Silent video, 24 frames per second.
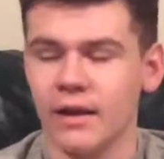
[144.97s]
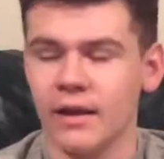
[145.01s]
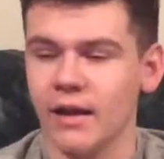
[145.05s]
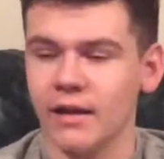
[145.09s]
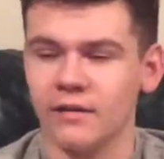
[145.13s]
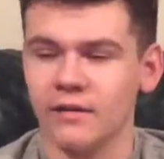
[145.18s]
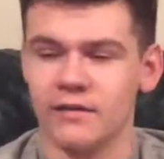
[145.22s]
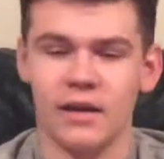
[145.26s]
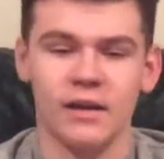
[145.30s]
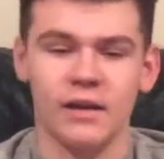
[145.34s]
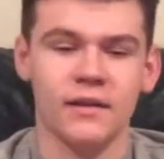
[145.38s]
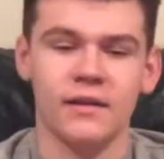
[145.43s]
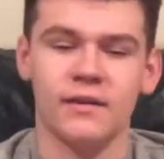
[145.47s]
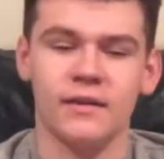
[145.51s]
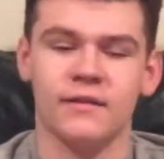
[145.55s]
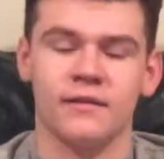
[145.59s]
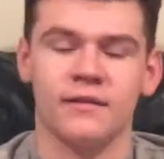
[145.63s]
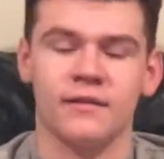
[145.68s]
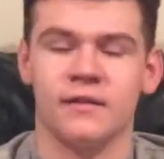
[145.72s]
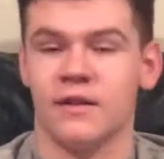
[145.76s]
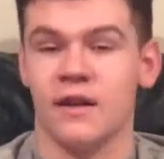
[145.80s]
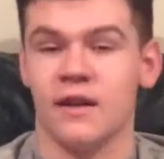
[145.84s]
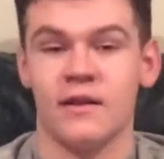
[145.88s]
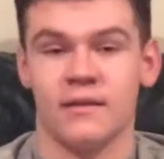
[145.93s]
it's at
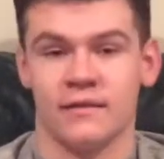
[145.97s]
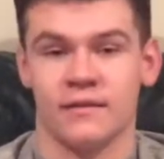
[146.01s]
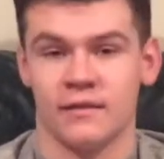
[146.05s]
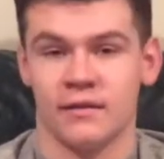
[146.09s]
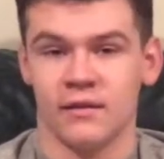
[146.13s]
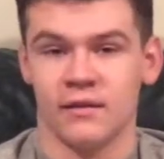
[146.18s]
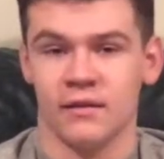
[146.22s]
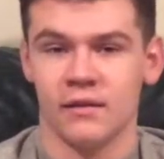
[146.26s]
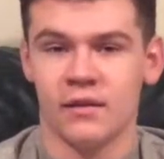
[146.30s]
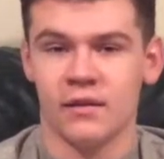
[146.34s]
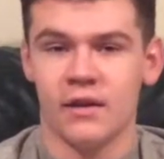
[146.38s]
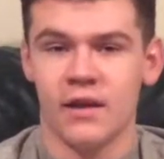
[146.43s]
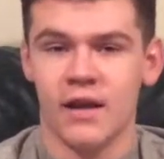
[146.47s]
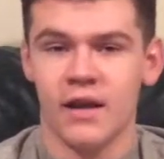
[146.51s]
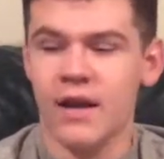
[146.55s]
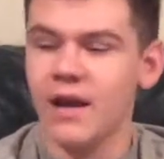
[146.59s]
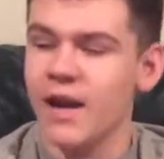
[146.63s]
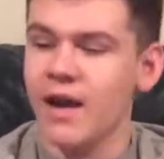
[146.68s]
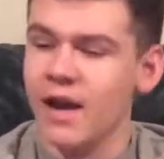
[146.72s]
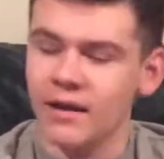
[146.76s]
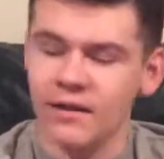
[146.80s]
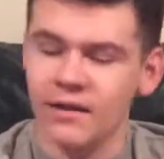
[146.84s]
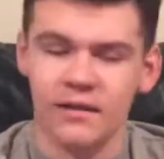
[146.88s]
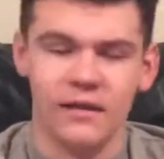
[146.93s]
least decent. It
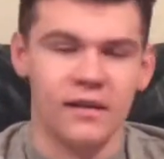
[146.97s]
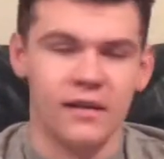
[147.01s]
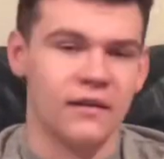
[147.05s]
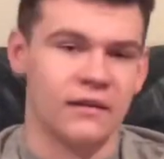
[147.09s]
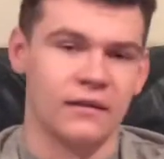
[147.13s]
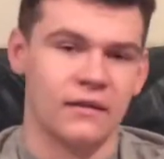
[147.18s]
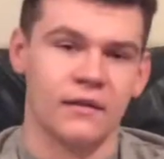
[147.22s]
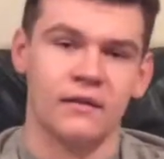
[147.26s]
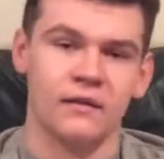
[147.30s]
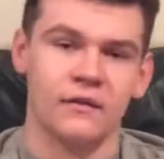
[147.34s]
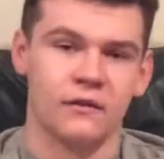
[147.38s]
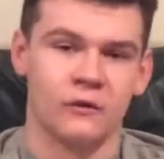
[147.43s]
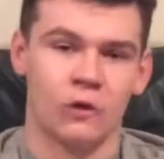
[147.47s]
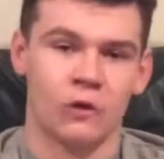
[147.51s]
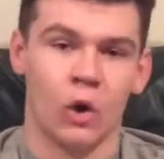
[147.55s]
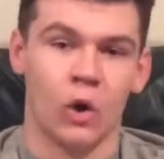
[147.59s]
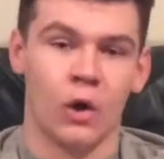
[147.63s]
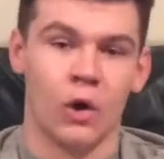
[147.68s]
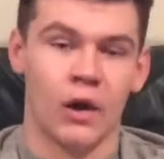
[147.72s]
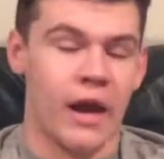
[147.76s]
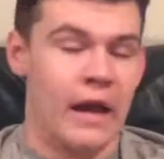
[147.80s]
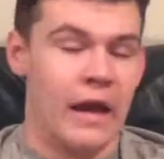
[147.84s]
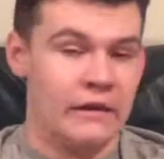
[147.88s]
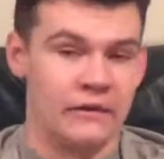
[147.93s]
had a decent
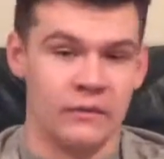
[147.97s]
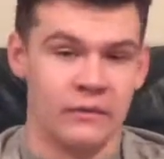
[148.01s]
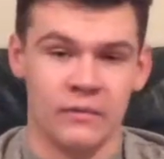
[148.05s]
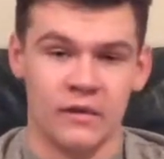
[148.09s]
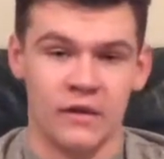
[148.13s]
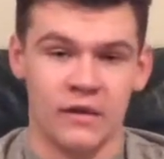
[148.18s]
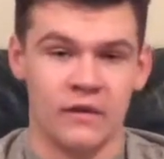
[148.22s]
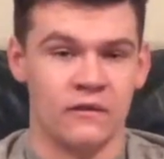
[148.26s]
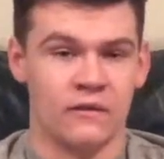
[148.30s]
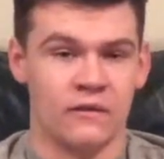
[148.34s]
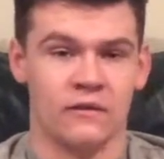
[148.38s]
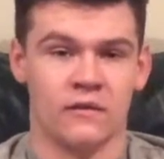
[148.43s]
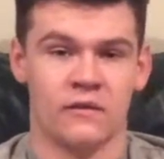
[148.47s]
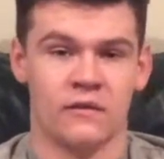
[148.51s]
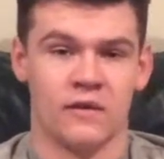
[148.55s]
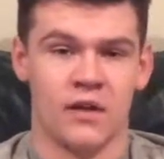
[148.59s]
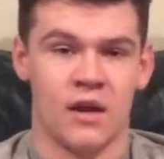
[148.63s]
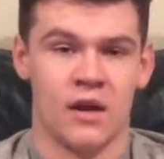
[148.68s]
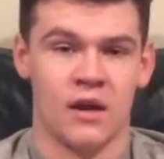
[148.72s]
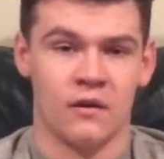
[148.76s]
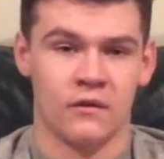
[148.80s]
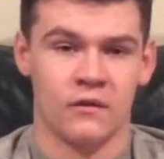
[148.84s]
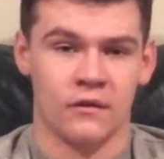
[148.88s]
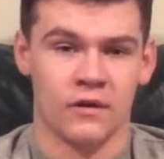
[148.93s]
story, had some decent
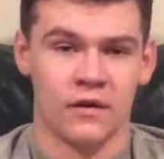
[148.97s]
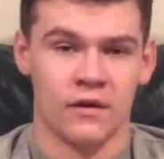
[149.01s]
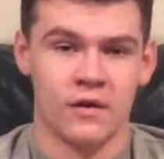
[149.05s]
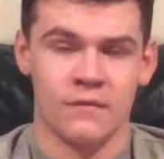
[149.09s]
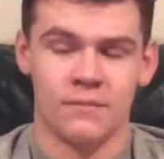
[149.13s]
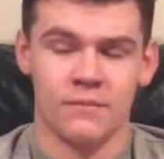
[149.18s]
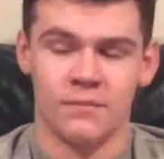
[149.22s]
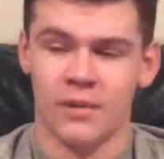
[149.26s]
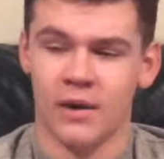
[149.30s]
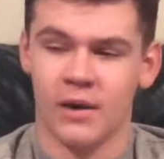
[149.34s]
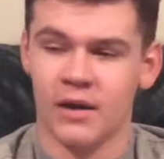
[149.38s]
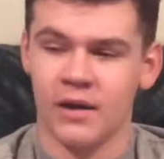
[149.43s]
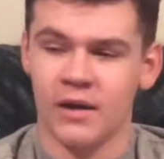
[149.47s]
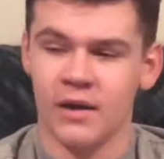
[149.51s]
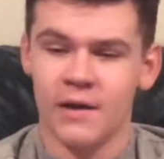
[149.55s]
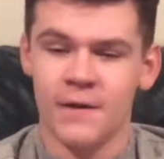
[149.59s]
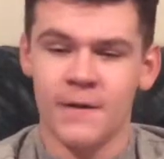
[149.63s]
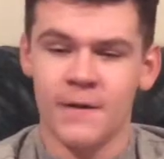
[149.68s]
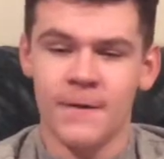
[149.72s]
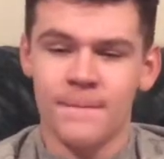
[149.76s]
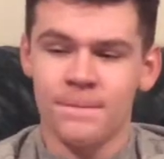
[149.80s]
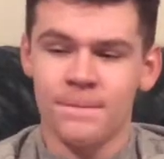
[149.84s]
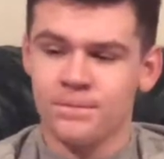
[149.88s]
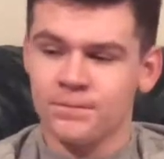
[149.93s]
scares in it, but
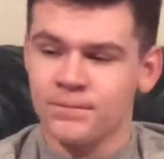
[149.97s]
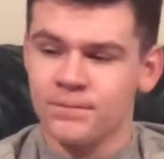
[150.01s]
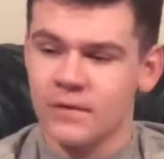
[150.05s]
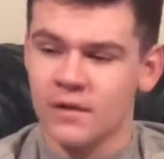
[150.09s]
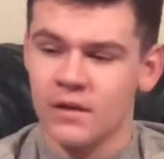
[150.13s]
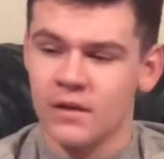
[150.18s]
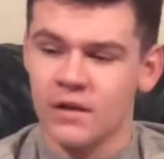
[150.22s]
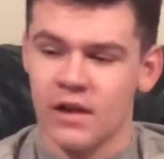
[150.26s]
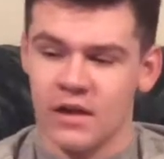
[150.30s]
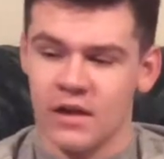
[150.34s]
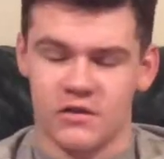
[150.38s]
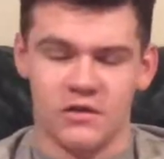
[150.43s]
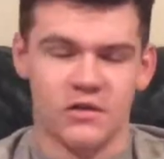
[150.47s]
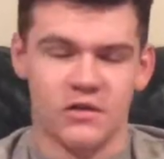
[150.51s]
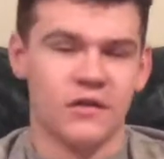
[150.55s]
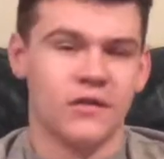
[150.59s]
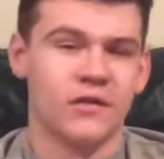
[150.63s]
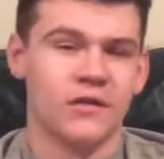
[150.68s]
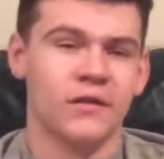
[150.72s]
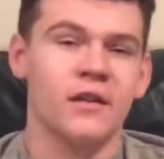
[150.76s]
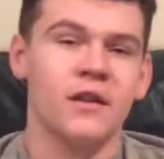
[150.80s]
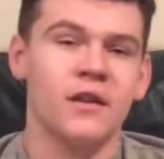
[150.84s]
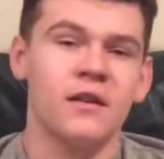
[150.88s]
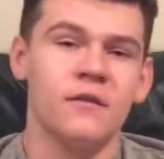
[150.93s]
can't you
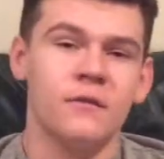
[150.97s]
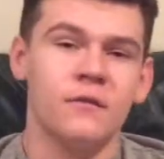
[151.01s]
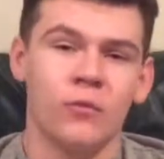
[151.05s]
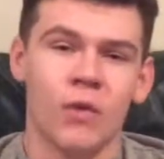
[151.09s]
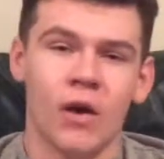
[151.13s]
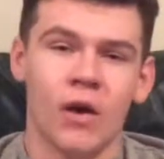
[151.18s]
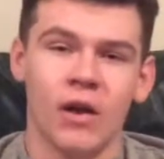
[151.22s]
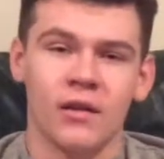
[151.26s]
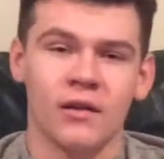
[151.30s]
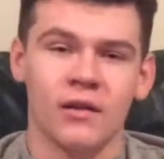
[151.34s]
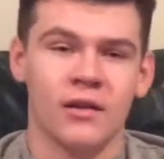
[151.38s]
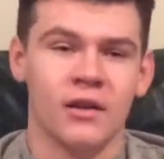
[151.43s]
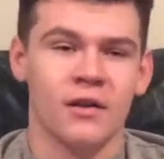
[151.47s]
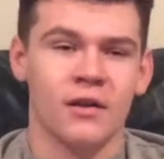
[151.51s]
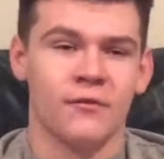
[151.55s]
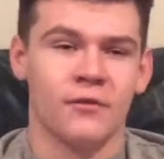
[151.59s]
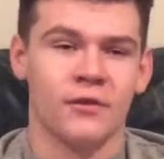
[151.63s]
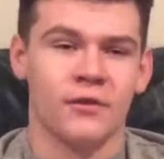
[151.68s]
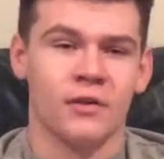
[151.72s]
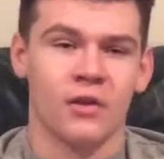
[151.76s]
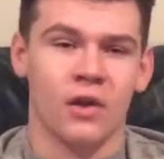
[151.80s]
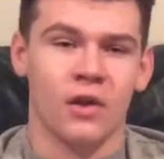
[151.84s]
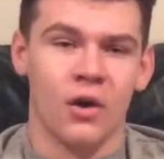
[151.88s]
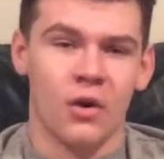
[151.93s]
just leave well enough
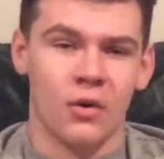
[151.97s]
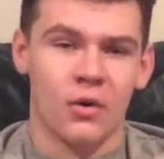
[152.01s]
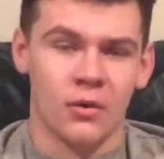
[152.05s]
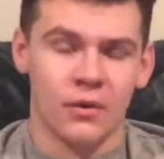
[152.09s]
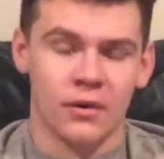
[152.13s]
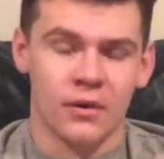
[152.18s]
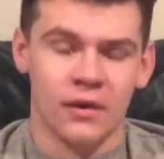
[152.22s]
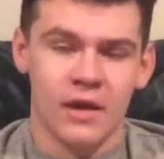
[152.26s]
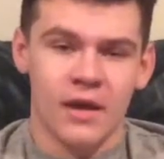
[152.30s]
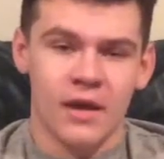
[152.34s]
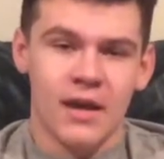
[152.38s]
alone?